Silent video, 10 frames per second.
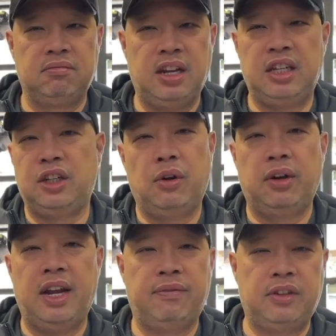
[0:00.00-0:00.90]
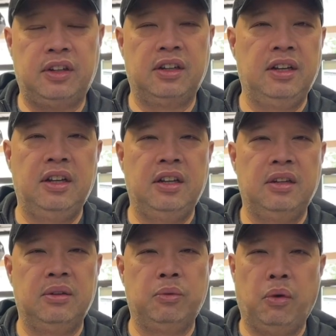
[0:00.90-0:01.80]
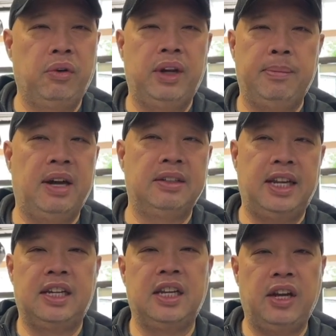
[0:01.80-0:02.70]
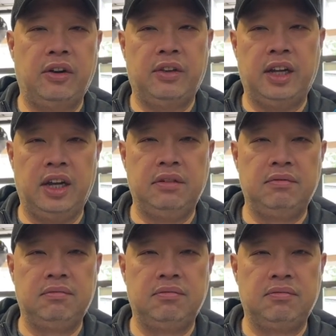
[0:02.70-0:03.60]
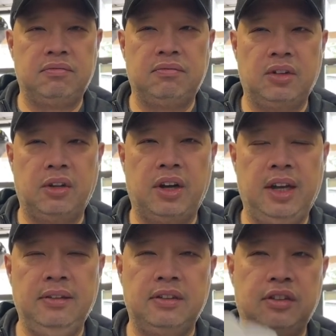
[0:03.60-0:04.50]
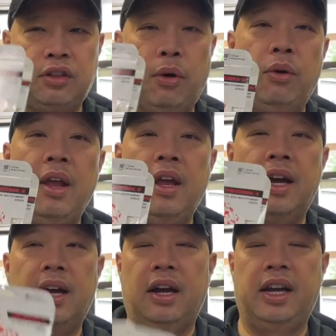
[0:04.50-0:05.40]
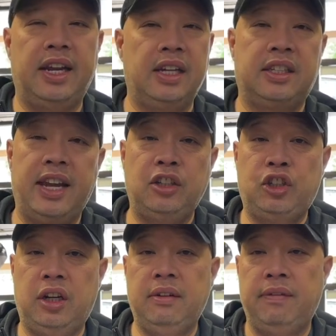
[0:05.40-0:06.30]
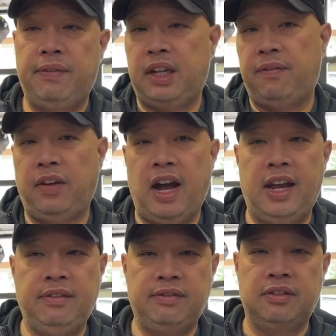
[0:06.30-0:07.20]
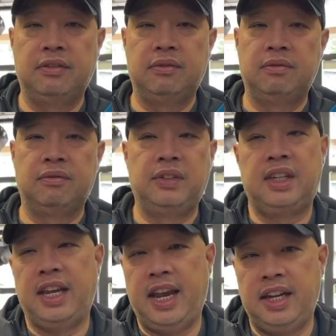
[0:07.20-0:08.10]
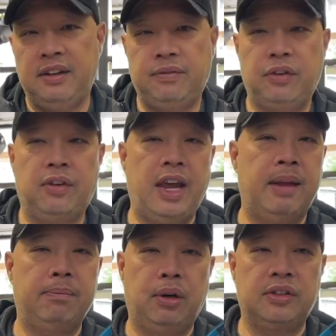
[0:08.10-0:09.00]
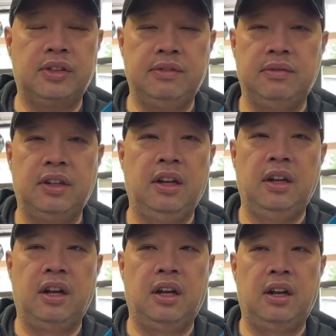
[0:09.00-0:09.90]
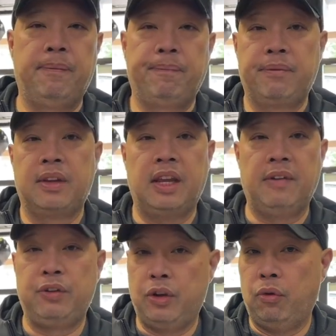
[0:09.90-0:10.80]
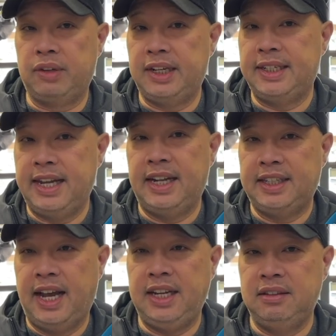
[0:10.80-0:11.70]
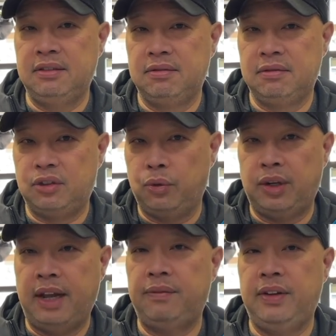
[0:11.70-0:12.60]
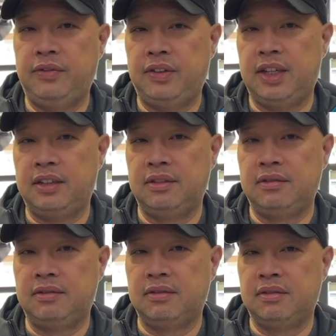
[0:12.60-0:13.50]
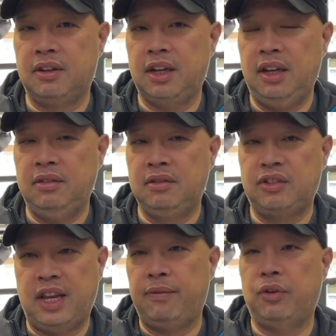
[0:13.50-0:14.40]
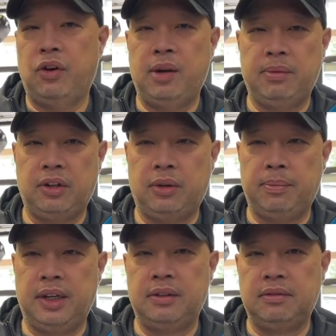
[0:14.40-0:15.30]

And you don't have to worry about taking care of the gut. Okay? So Again, tension, 55, 58 if you're that person. Um, if you don't need it that tight, do it at 50, okay? Save your arm a little bit.